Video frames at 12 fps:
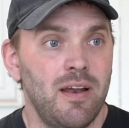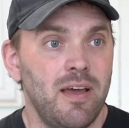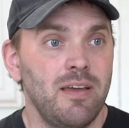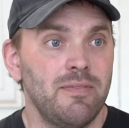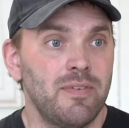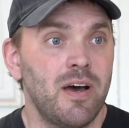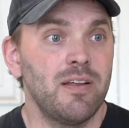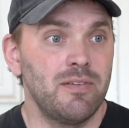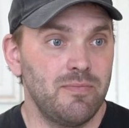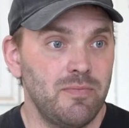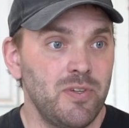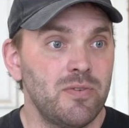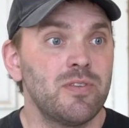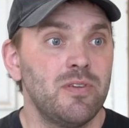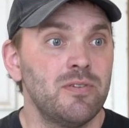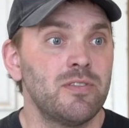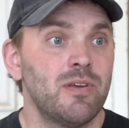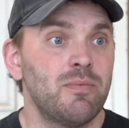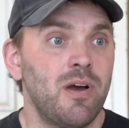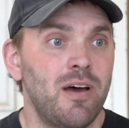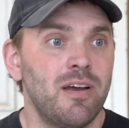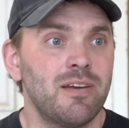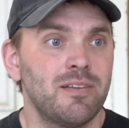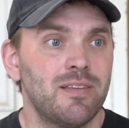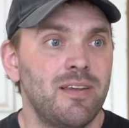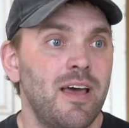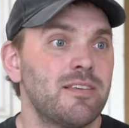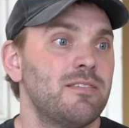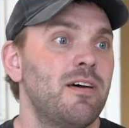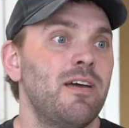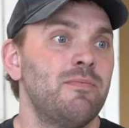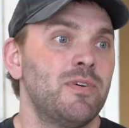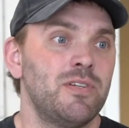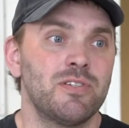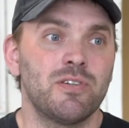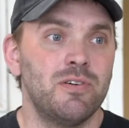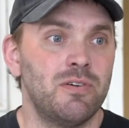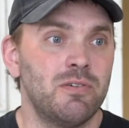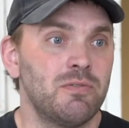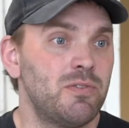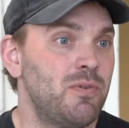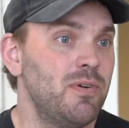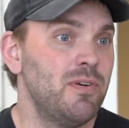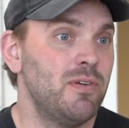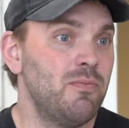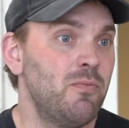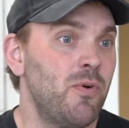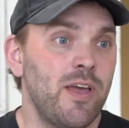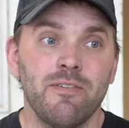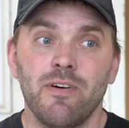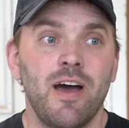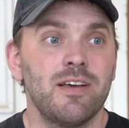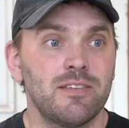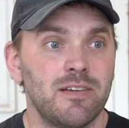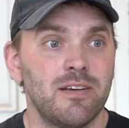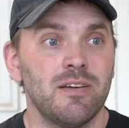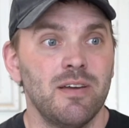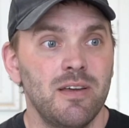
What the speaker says: I got used to using the product, the next time will just go way faster.